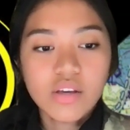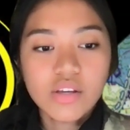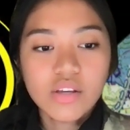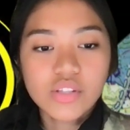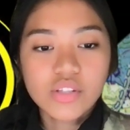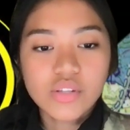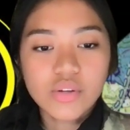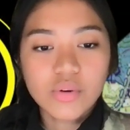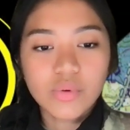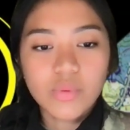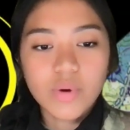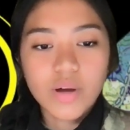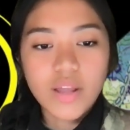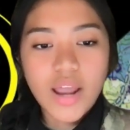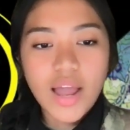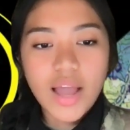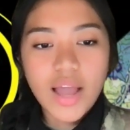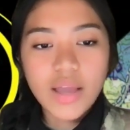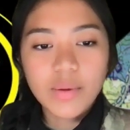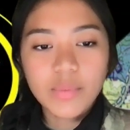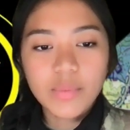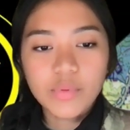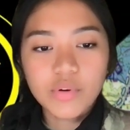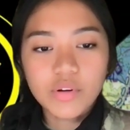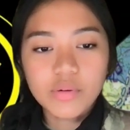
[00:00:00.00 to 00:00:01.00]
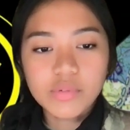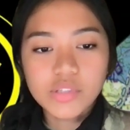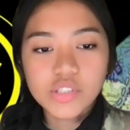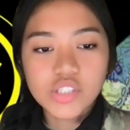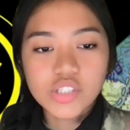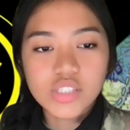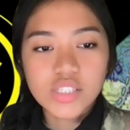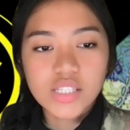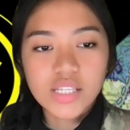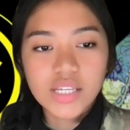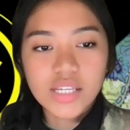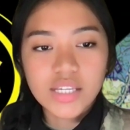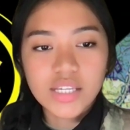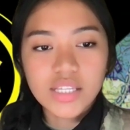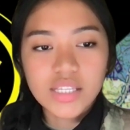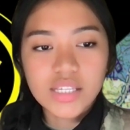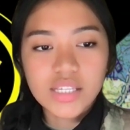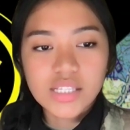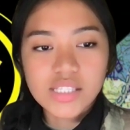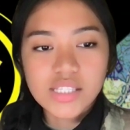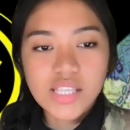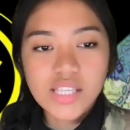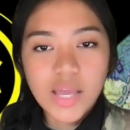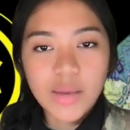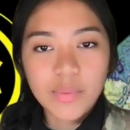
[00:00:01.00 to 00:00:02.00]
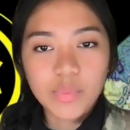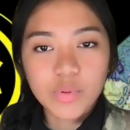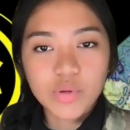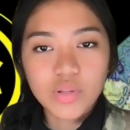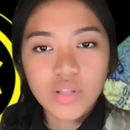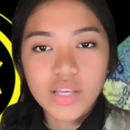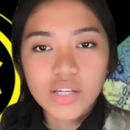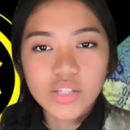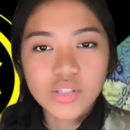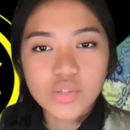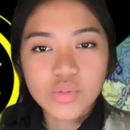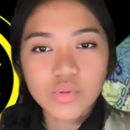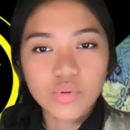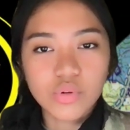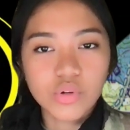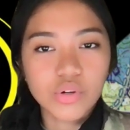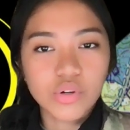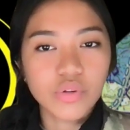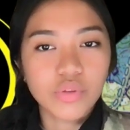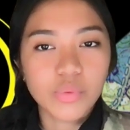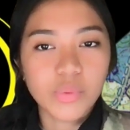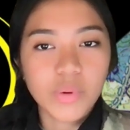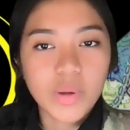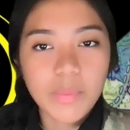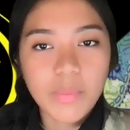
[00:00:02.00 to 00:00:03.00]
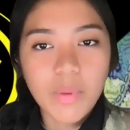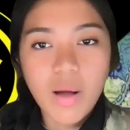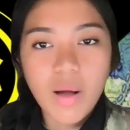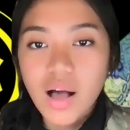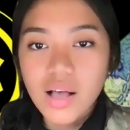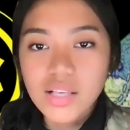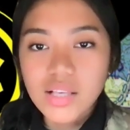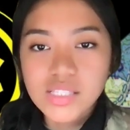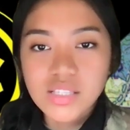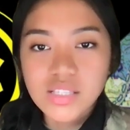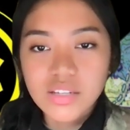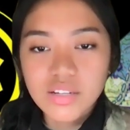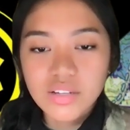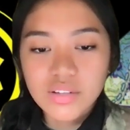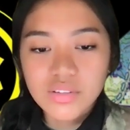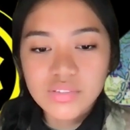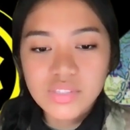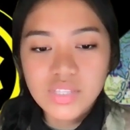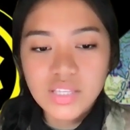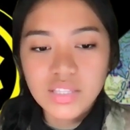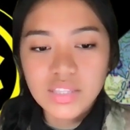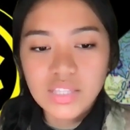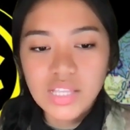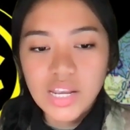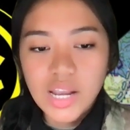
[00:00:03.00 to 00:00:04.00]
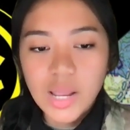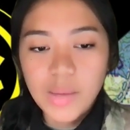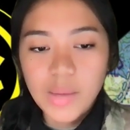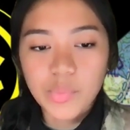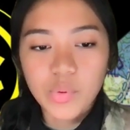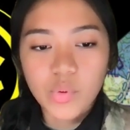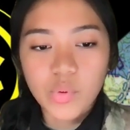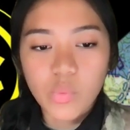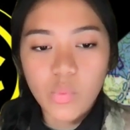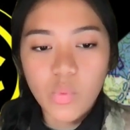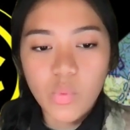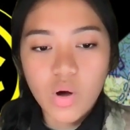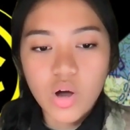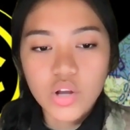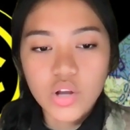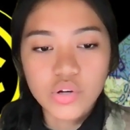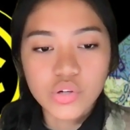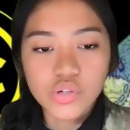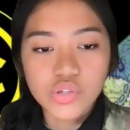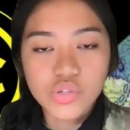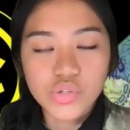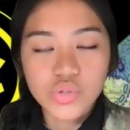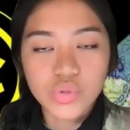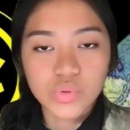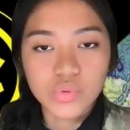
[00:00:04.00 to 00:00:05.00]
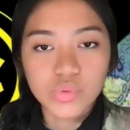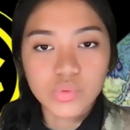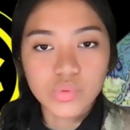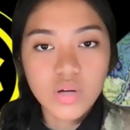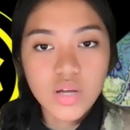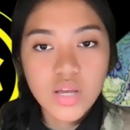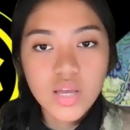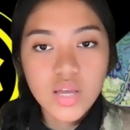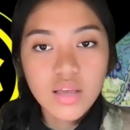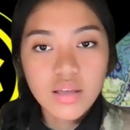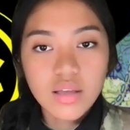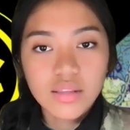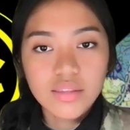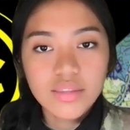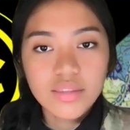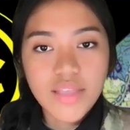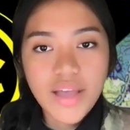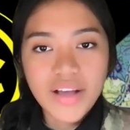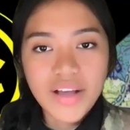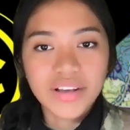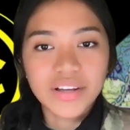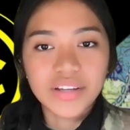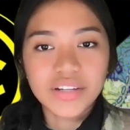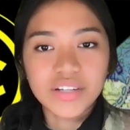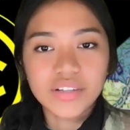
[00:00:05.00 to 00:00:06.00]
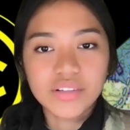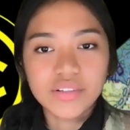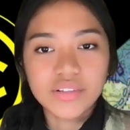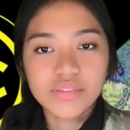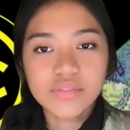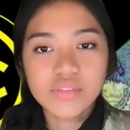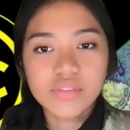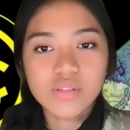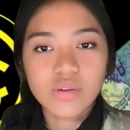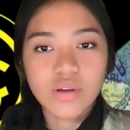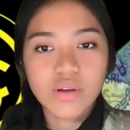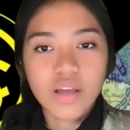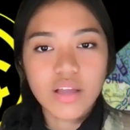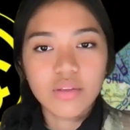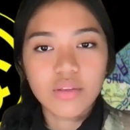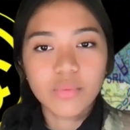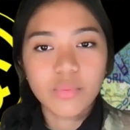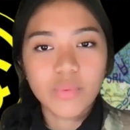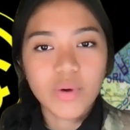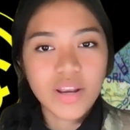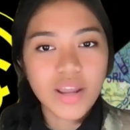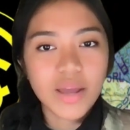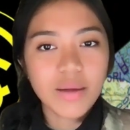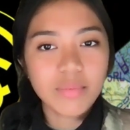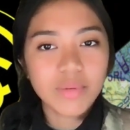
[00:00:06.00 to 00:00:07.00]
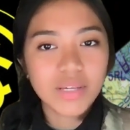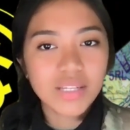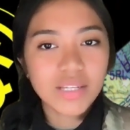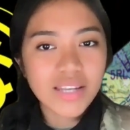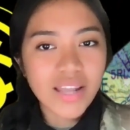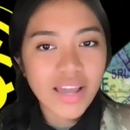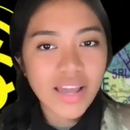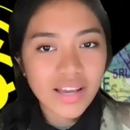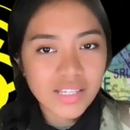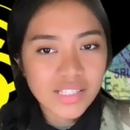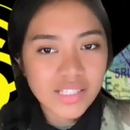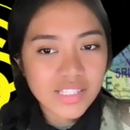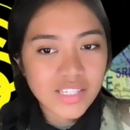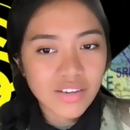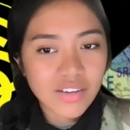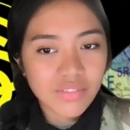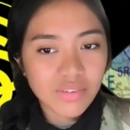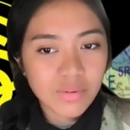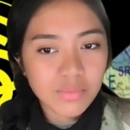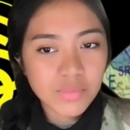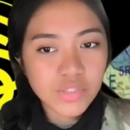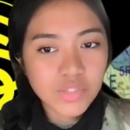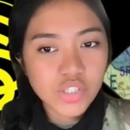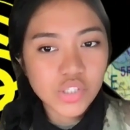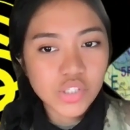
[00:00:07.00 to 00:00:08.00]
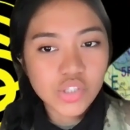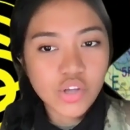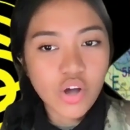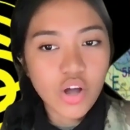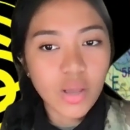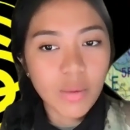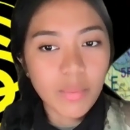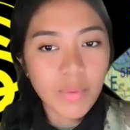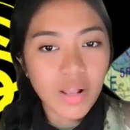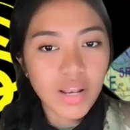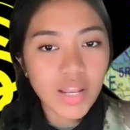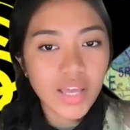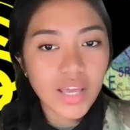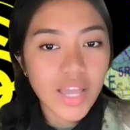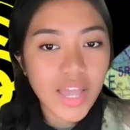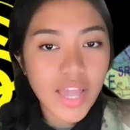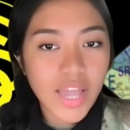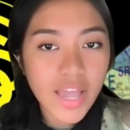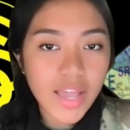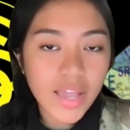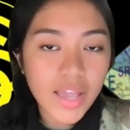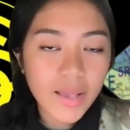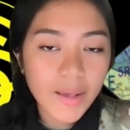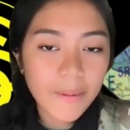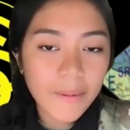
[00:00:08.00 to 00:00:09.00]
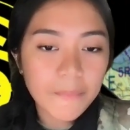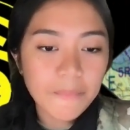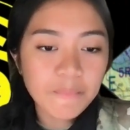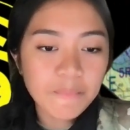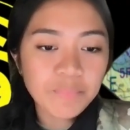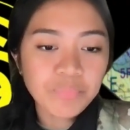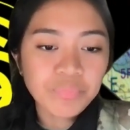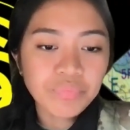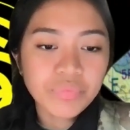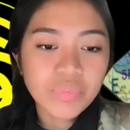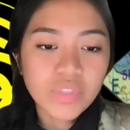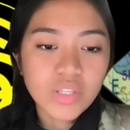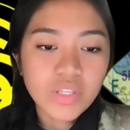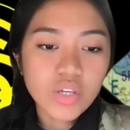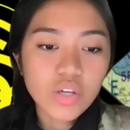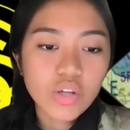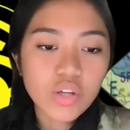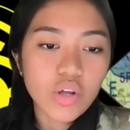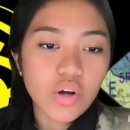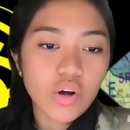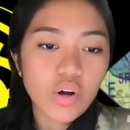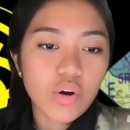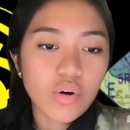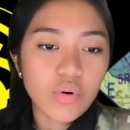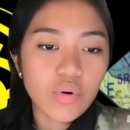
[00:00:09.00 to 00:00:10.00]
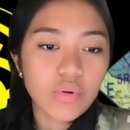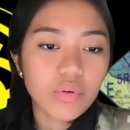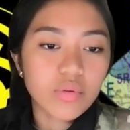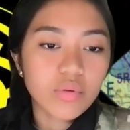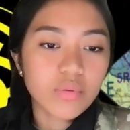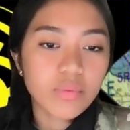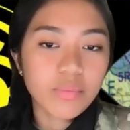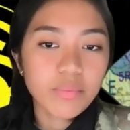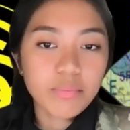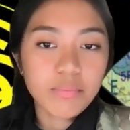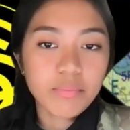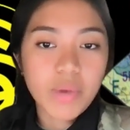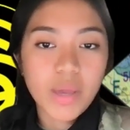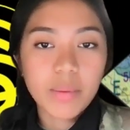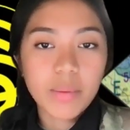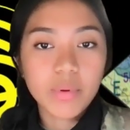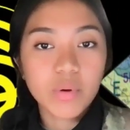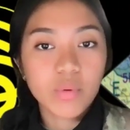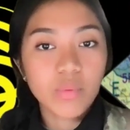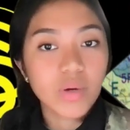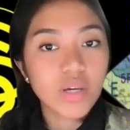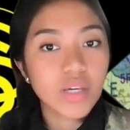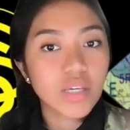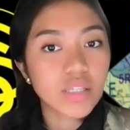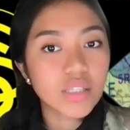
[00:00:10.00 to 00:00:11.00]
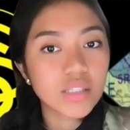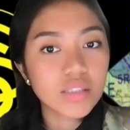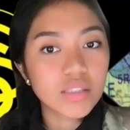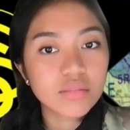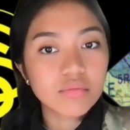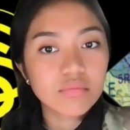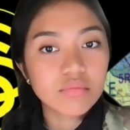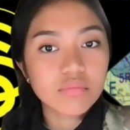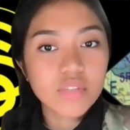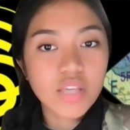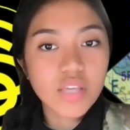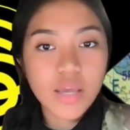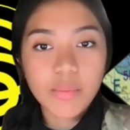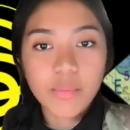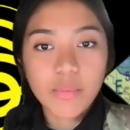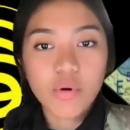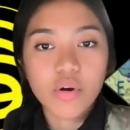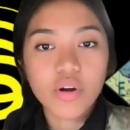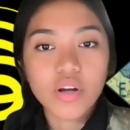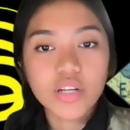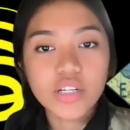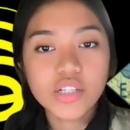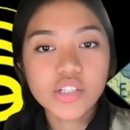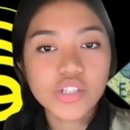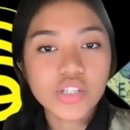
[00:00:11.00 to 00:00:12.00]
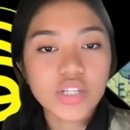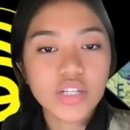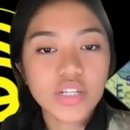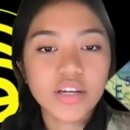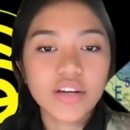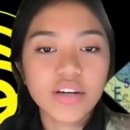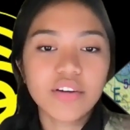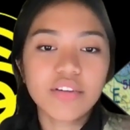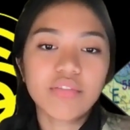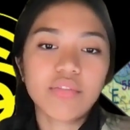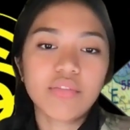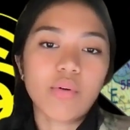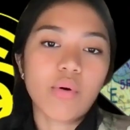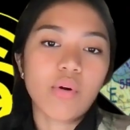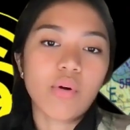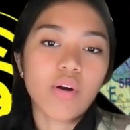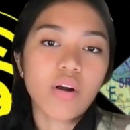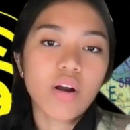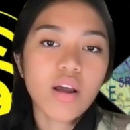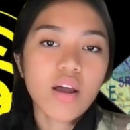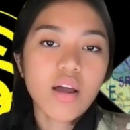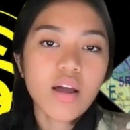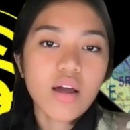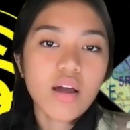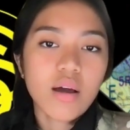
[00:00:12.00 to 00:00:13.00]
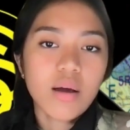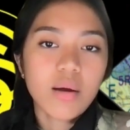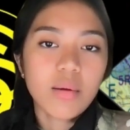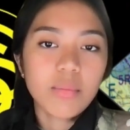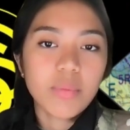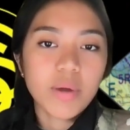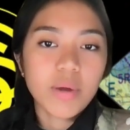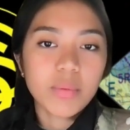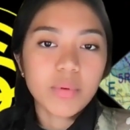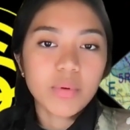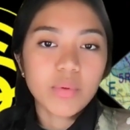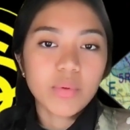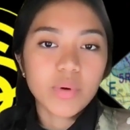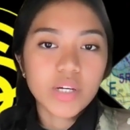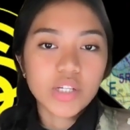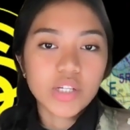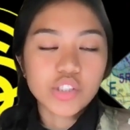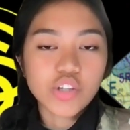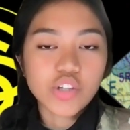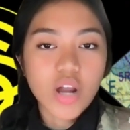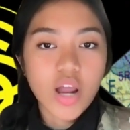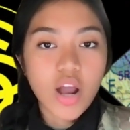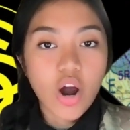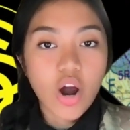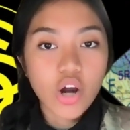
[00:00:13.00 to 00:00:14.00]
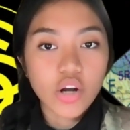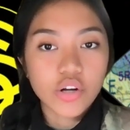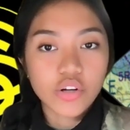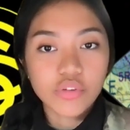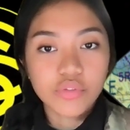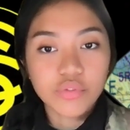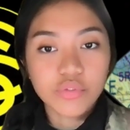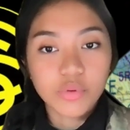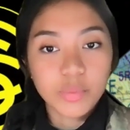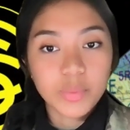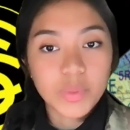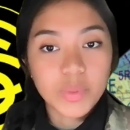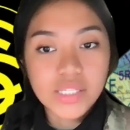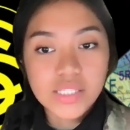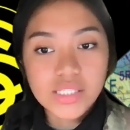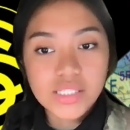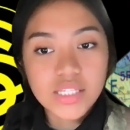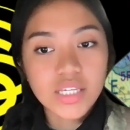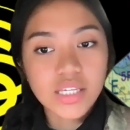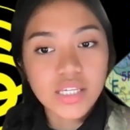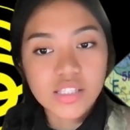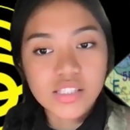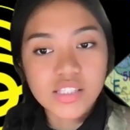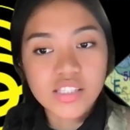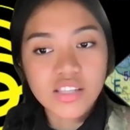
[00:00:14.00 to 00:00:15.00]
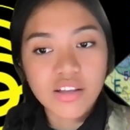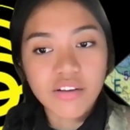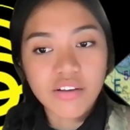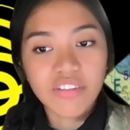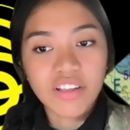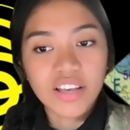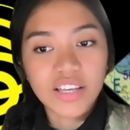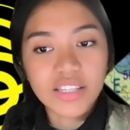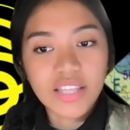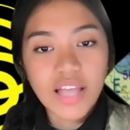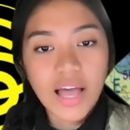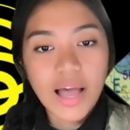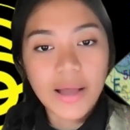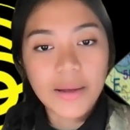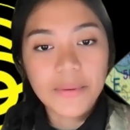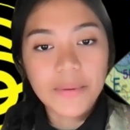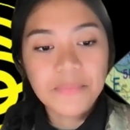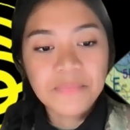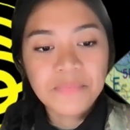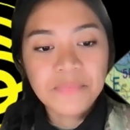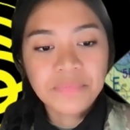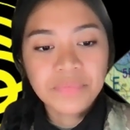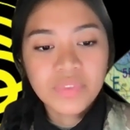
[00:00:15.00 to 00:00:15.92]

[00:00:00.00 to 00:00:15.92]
So what I pretty much did is I put like 2 or 3 positives and then I put 1 or 2 negatives. And when I mean negative, I'm just talking about like, hey, maybe we can take more initiative, or maybe we can try harder for PT and stuff like that.